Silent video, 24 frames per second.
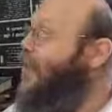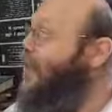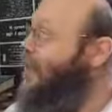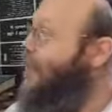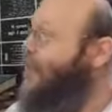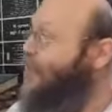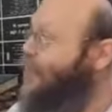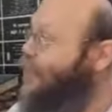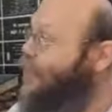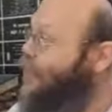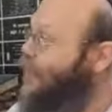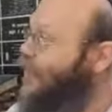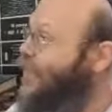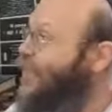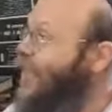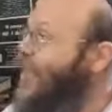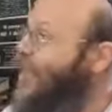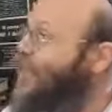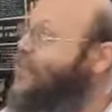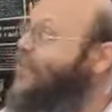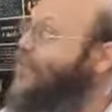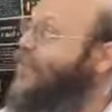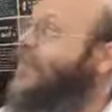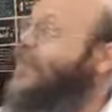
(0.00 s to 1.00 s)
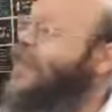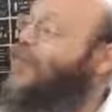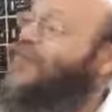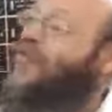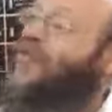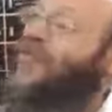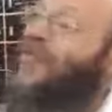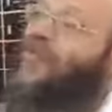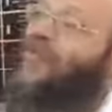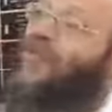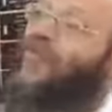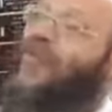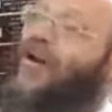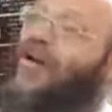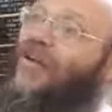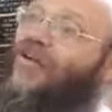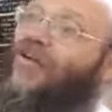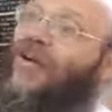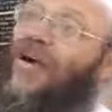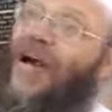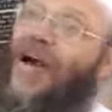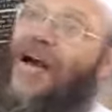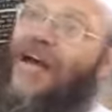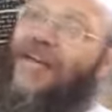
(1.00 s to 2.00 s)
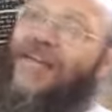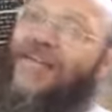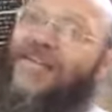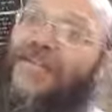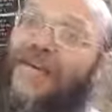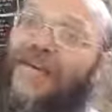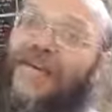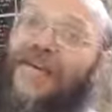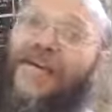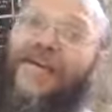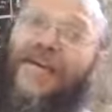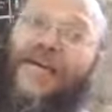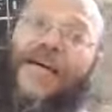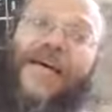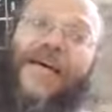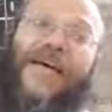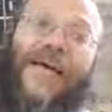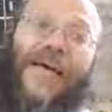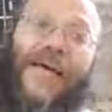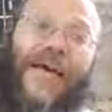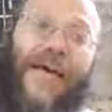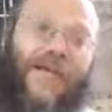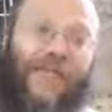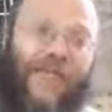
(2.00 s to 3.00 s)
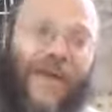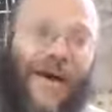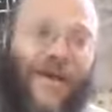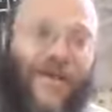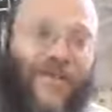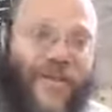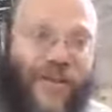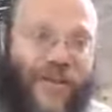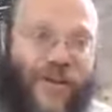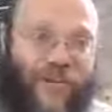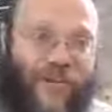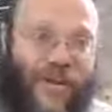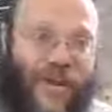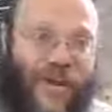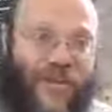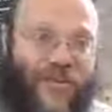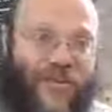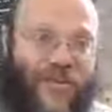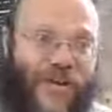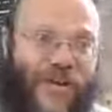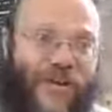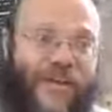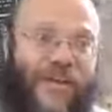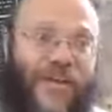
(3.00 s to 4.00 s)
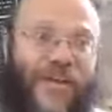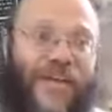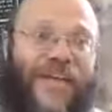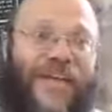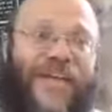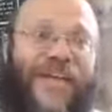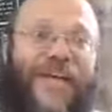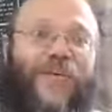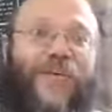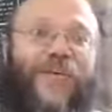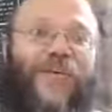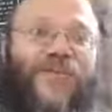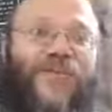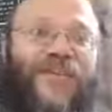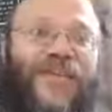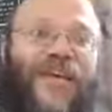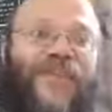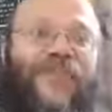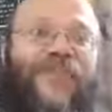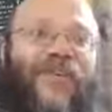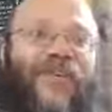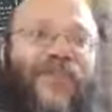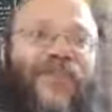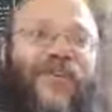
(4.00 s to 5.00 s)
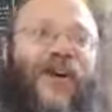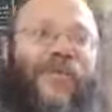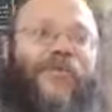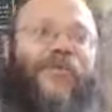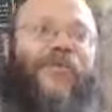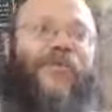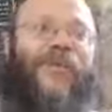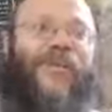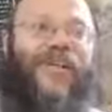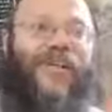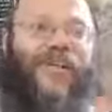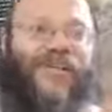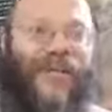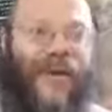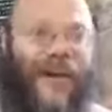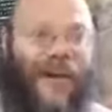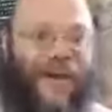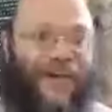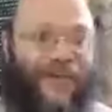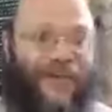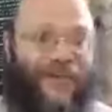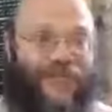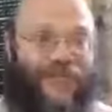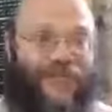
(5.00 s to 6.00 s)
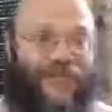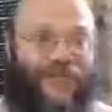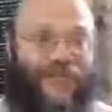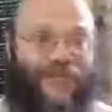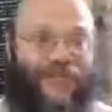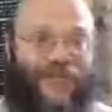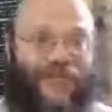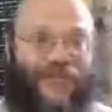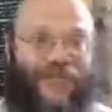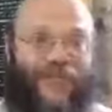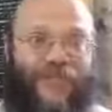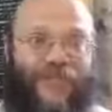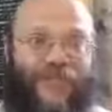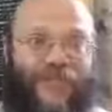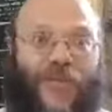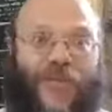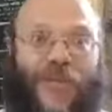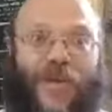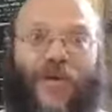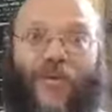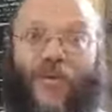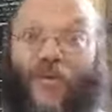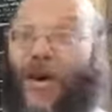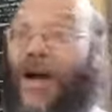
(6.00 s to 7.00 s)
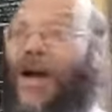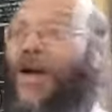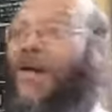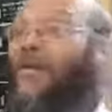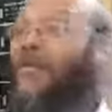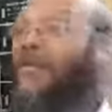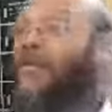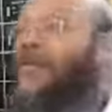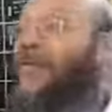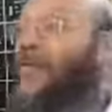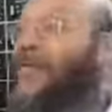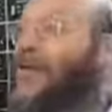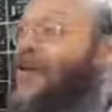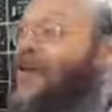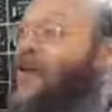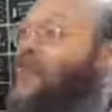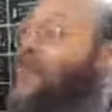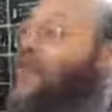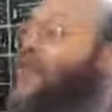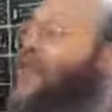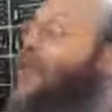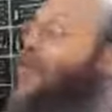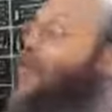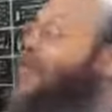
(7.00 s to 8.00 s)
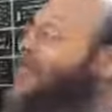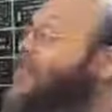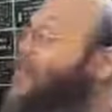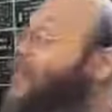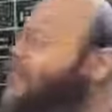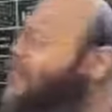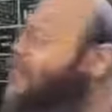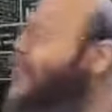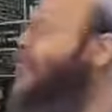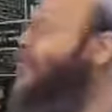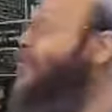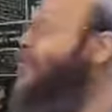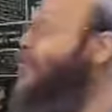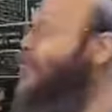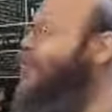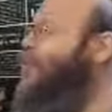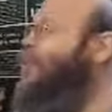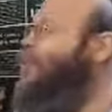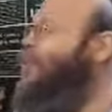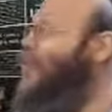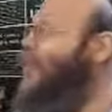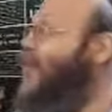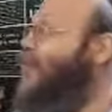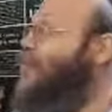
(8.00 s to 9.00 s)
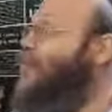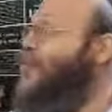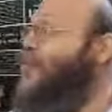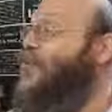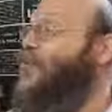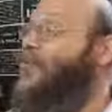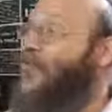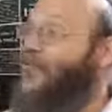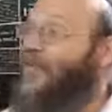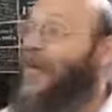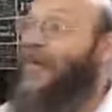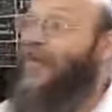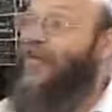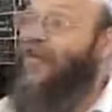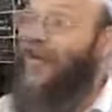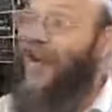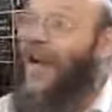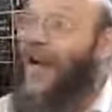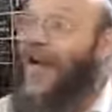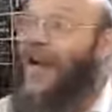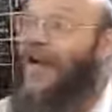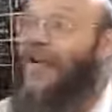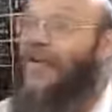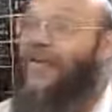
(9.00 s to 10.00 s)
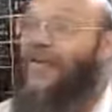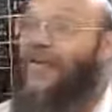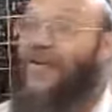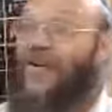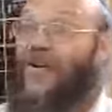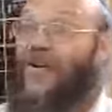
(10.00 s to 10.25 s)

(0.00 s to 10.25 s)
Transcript: there's a midrash that Rabbi Shimon bar Yochai said, in my generation, there was never a rainbow in the sky. Why? Because the merit of Rabbi Shimon bar Yochai